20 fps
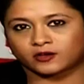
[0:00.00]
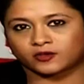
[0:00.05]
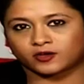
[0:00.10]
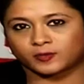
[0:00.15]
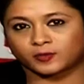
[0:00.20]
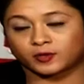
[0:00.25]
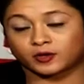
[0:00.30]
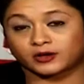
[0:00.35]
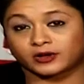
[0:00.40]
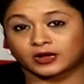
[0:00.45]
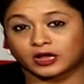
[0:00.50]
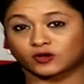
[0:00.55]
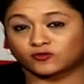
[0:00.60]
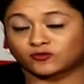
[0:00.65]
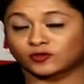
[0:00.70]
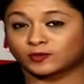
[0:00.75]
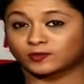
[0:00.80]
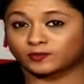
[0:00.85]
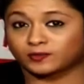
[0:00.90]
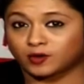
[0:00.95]
Report now
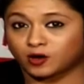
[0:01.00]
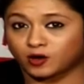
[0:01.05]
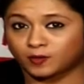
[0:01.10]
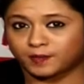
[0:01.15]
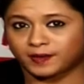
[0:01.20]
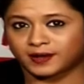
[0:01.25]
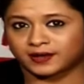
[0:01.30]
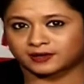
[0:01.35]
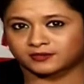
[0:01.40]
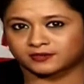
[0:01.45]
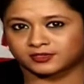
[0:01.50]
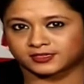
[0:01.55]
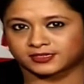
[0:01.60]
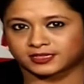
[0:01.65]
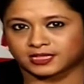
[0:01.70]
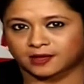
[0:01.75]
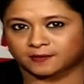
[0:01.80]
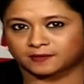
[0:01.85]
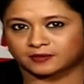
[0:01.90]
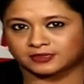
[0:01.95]
from Bhopal, which is the
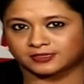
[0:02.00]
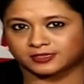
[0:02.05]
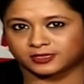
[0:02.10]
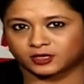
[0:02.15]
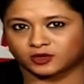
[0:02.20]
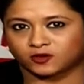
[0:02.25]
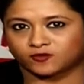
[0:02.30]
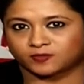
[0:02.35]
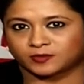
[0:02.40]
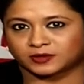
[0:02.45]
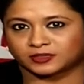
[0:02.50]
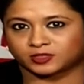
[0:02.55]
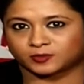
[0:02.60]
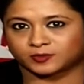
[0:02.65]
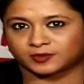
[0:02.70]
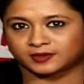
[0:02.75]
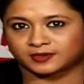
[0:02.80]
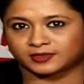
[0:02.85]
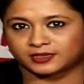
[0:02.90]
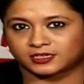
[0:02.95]
capital city of Madhya
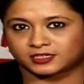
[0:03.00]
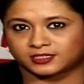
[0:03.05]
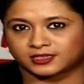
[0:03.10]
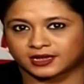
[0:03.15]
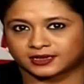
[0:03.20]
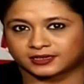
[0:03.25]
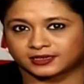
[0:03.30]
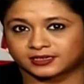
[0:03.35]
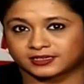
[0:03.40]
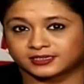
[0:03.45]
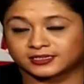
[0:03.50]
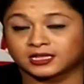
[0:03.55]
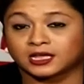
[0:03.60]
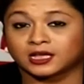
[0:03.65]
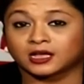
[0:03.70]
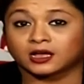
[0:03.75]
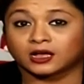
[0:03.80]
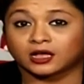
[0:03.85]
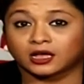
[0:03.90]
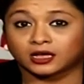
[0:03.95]
Pradesh, that is
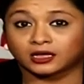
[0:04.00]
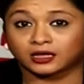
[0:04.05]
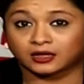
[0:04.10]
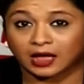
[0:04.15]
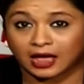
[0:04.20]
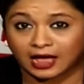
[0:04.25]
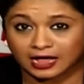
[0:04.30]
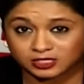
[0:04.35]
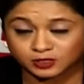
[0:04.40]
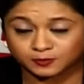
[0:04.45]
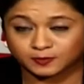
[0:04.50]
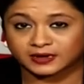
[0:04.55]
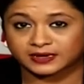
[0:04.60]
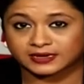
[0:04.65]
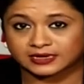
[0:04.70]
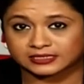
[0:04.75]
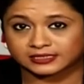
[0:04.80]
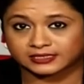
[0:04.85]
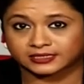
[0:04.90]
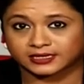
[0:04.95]
has been
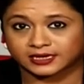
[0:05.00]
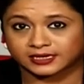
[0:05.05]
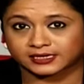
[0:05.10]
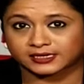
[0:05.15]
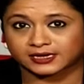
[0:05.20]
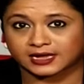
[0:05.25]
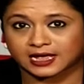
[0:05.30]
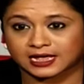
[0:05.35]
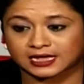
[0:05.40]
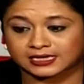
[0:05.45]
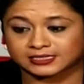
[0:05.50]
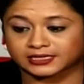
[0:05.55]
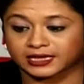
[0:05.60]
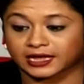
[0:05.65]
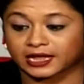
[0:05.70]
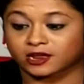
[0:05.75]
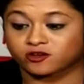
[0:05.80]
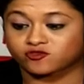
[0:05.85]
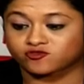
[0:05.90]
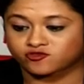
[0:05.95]
designated as
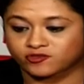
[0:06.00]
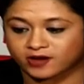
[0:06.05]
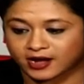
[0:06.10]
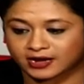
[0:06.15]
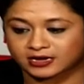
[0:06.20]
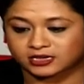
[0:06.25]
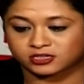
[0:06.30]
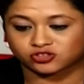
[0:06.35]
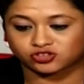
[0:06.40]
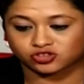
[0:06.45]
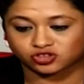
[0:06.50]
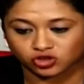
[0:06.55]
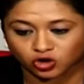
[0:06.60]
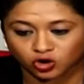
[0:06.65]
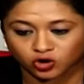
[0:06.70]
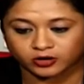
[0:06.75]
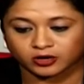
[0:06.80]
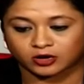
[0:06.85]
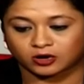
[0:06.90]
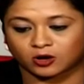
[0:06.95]
a red
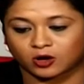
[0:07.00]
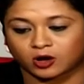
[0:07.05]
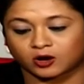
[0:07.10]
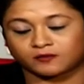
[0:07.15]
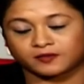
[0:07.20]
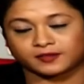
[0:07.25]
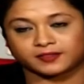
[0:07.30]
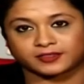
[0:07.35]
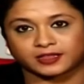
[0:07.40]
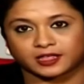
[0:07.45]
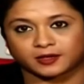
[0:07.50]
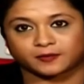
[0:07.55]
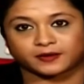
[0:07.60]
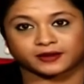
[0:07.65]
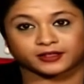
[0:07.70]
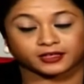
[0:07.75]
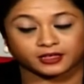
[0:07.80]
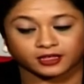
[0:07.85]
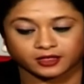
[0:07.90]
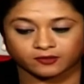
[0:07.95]
zone along with
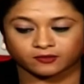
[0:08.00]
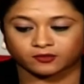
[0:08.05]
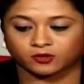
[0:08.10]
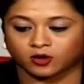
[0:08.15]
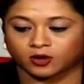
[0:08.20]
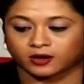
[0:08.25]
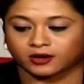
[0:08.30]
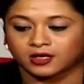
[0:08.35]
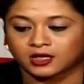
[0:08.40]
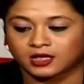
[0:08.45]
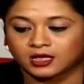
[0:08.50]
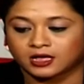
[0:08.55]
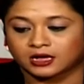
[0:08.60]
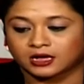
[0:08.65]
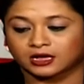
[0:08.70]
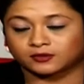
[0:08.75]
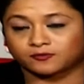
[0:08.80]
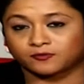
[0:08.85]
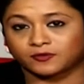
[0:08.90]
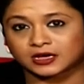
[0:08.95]
neighbouring Indore,
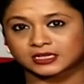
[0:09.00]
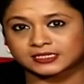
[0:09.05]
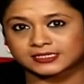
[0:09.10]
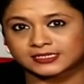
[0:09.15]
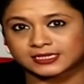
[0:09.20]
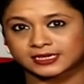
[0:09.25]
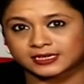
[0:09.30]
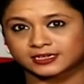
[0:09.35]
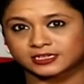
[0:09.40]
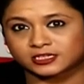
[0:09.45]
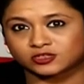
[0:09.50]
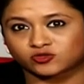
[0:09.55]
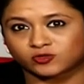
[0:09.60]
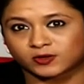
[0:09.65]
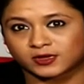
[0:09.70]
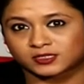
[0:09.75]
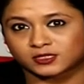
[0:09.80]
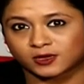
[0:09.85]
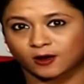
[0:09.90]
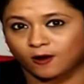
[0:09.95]
worst hit
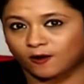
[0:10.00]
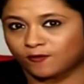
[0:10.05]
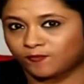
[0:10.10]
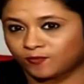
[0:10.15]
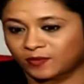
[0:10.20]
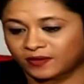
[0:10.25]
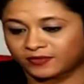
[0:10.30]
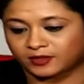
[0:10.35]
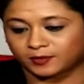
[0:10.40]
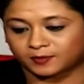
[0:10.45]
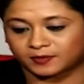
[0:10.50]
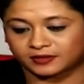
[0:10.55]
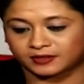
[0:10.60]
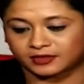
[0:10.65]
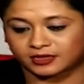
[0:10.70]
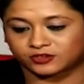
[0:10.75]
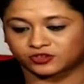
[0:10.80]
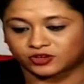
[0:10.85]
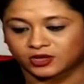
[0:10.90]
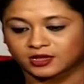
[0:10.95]
districts of Madhya
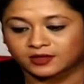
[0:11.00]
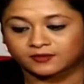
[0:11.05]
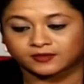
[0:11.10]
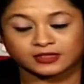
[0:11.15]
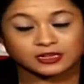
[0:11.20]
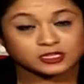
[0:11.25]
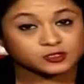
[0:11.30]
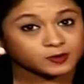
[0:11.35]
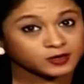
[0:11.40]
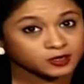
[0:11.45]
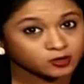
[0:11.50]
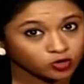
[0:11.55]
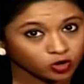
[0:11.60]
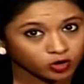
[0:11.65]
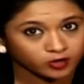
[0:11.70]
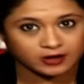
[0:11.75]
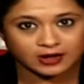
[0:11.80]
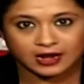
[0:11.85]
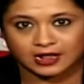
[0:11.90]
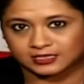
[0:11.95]
Pradesh. There has been no
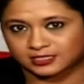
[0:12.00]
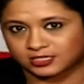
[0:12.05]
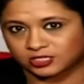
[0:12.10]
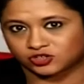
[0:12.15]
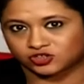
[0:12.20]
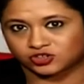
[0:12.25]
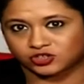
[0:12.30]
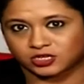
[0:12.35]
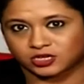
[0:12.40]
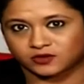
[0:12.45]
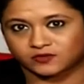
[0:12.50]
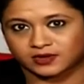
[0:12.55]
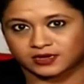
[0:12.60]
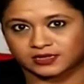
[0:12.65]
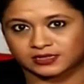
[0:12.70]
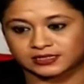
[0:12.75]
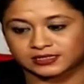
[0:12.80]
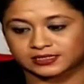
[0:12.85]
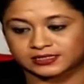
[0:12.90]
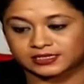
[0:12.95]
relaxation given
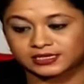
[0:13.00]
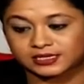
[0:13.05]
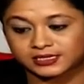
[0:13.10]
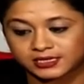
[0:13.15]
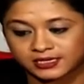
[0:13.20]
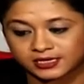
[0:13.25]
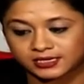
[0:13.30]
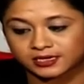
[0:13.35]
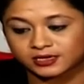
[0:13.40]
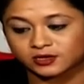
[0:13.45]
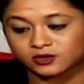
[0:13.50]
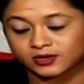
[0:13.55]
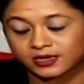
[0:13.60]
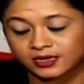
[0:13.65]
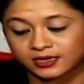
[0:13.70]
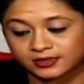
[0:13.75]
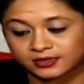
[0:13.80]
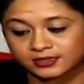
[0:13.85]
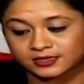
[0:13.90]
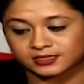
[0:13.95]
in the city
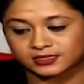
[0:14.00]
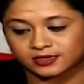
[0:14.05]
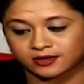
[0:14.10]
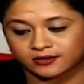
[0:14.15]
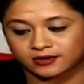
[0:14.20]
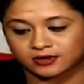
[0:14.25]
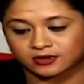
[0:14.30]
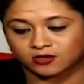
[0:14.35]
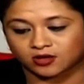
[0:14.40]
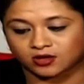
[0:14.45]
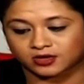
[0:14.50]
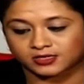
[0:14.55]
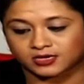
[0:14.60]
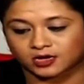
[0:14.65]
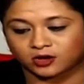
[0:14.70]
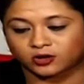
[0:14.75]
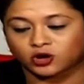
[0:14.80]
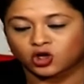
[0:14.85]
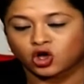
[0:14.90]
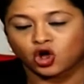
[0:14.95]
in this current
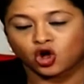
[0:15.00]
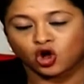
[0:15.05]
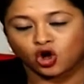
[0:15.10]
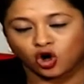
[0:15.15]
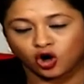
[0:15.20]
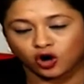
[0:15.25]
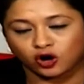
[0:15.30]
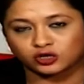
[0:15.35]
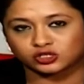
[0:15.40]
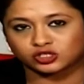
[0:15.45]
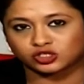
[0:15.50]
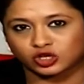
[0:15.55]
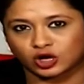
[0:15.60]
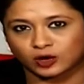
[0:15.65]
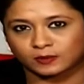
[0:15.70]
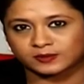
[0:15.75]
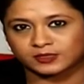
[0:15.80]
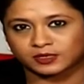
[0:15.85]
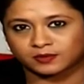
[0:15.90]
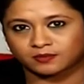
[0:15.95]
lockdown. All
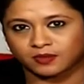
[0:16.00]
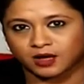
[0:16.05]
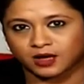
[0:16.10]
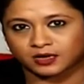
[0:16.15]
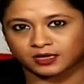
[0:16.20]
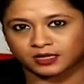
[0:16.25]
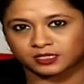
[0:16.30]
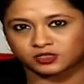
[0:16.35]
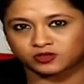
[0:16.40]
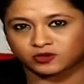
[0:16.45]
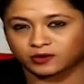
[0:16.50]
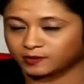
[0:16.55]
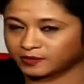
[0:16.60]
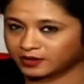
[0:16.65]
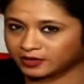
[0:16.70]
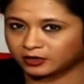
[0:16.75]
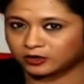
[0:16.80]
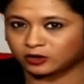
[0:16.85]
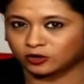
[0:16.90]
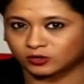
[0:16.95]
shops and markets
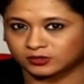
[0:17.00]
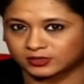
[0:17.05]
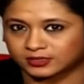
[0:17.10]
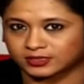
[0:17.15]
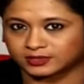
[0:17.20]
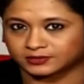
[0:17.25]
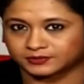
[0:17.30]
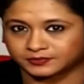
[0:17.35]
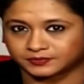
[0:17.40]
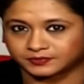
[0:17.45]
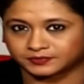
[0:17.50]
remain closed here.